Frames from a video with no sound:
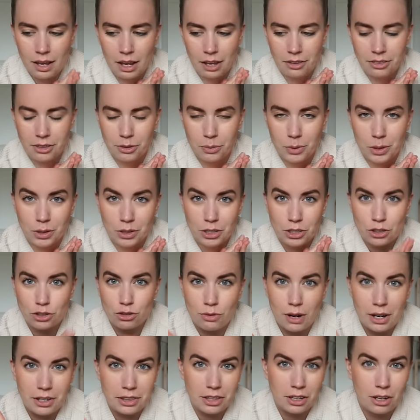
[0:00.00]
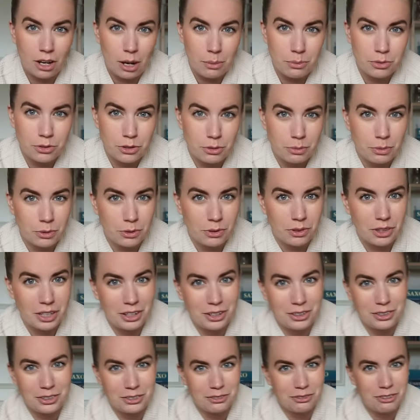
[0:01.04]
I think we're gonna try the comfortable thing
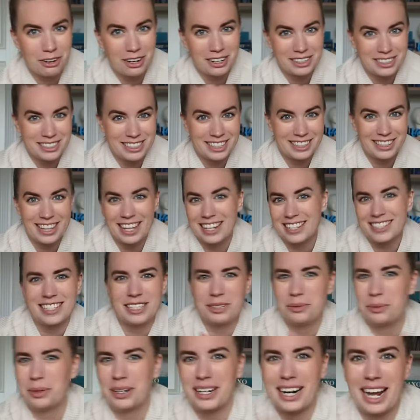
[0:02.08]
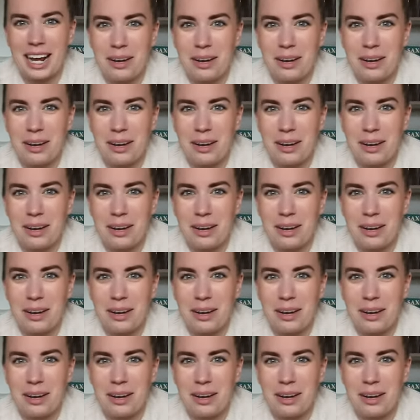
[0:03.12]
on first and then see what